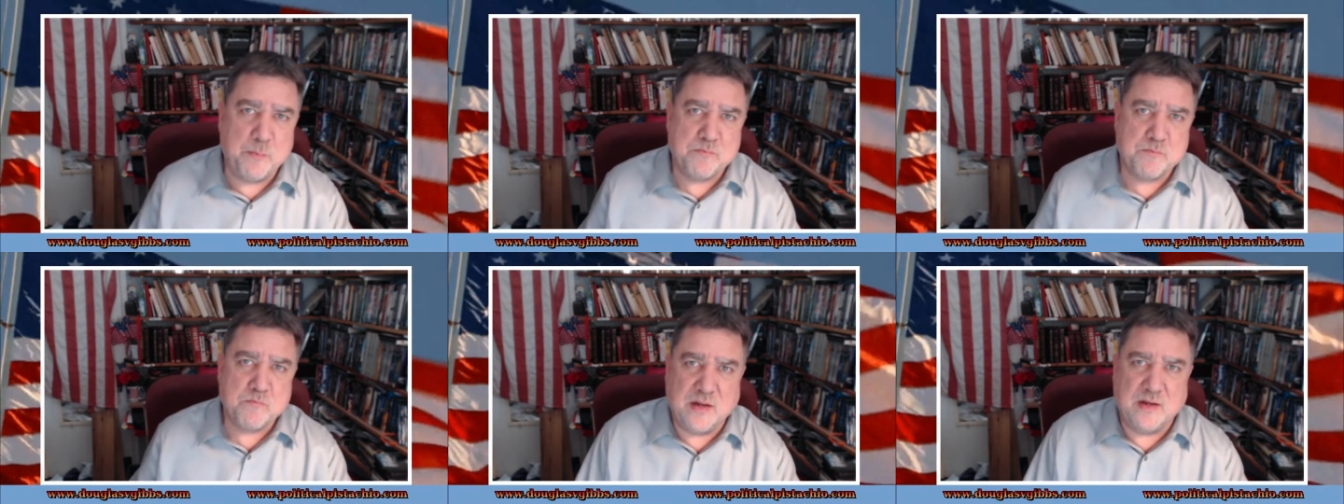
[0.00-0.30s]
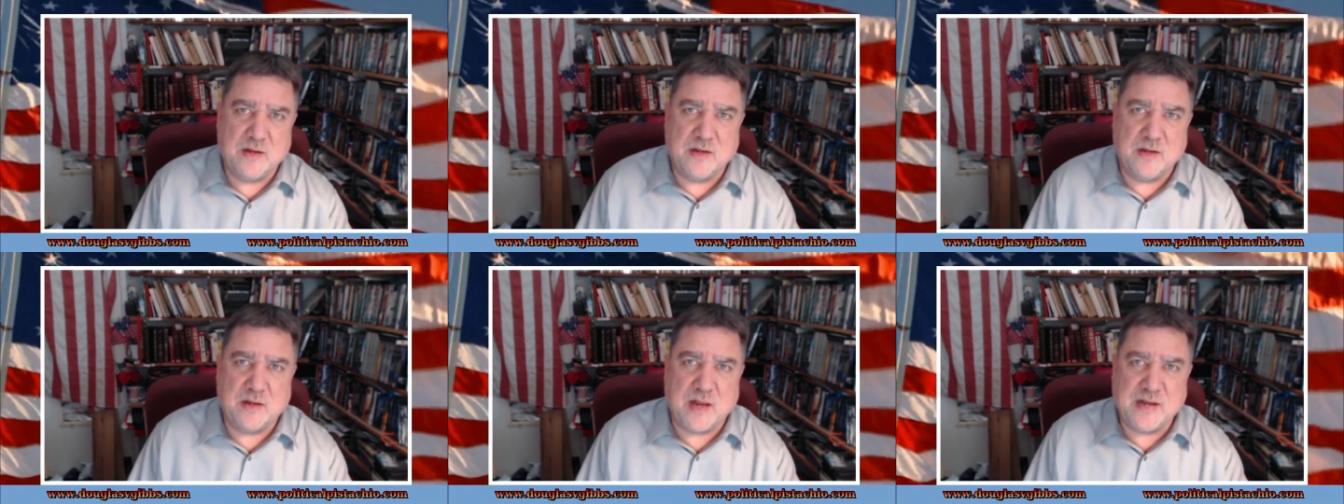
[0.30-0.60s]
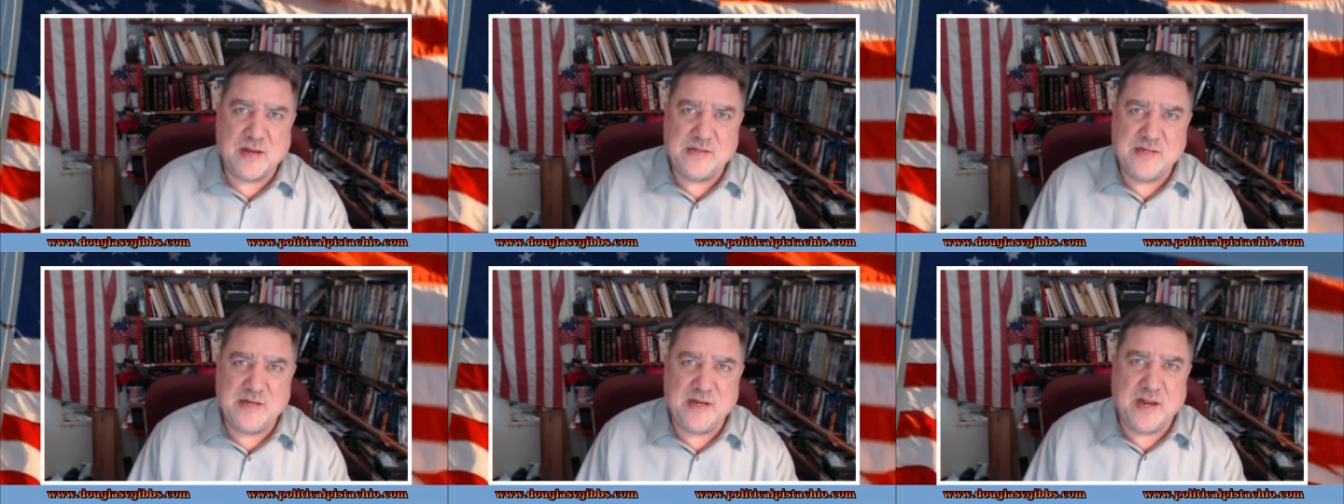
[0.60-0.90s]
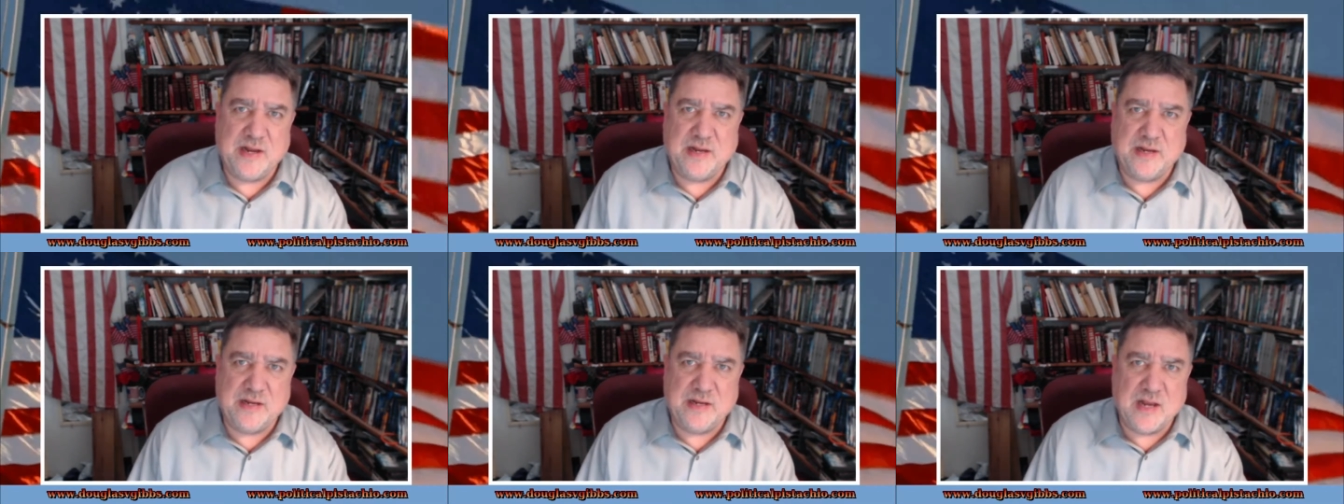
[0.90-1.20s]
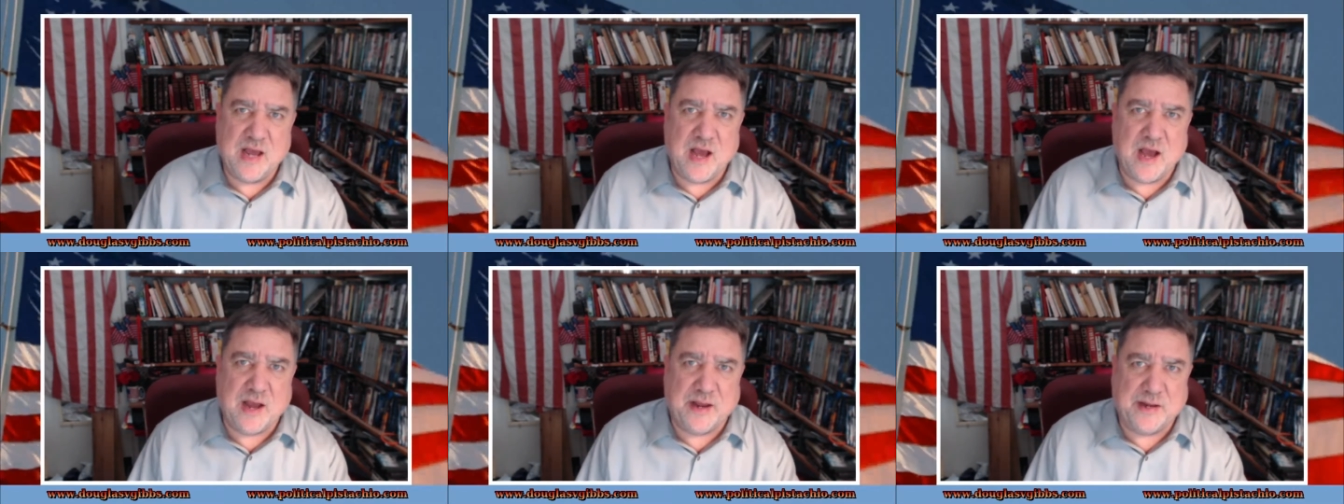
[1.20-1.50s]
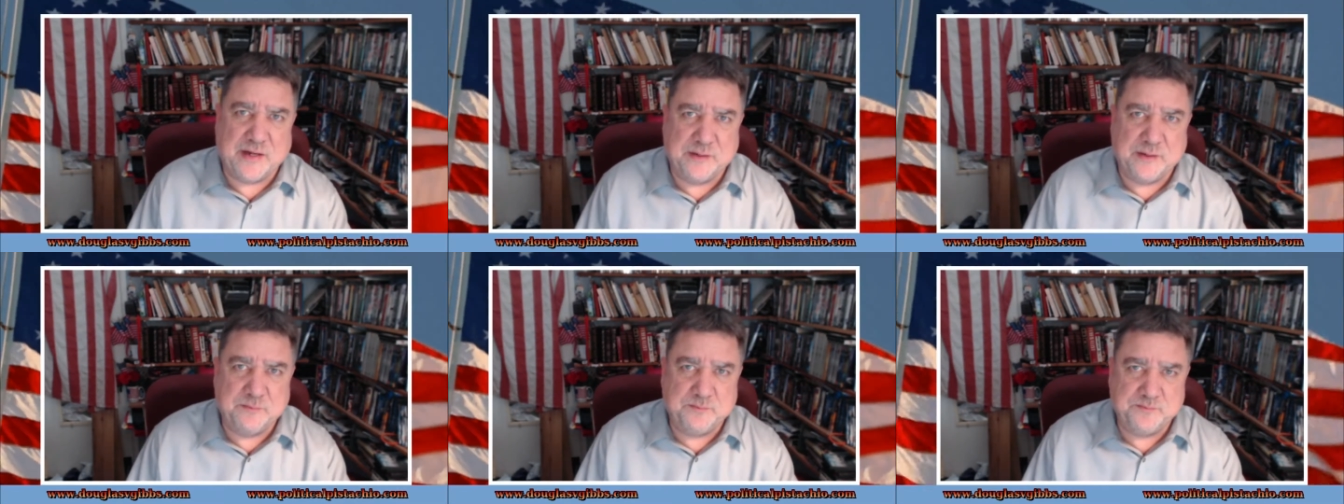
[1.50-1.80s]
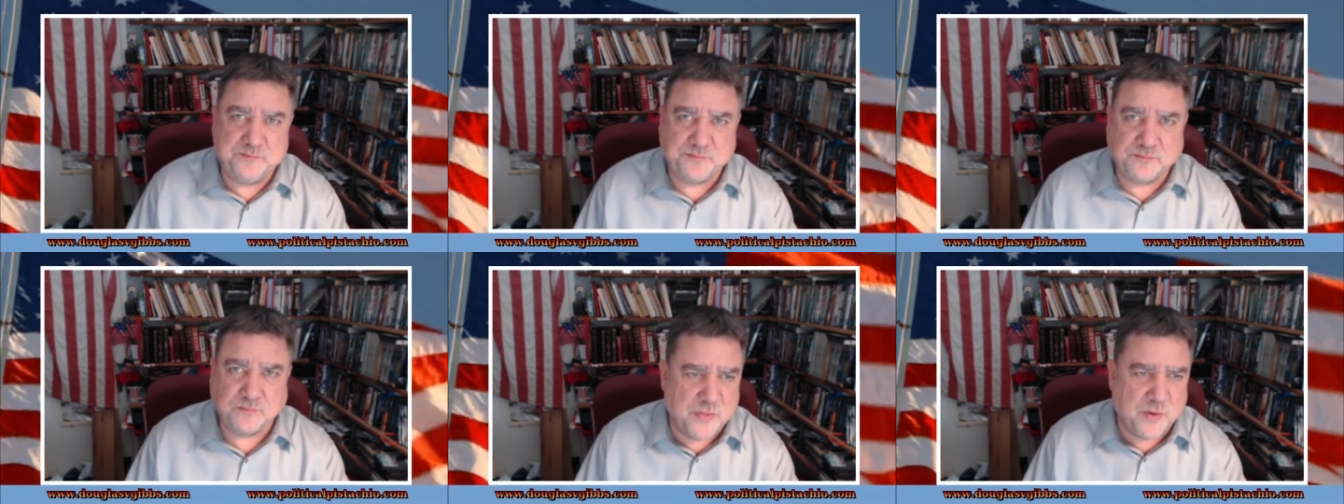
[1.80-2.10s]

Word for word: in 1989,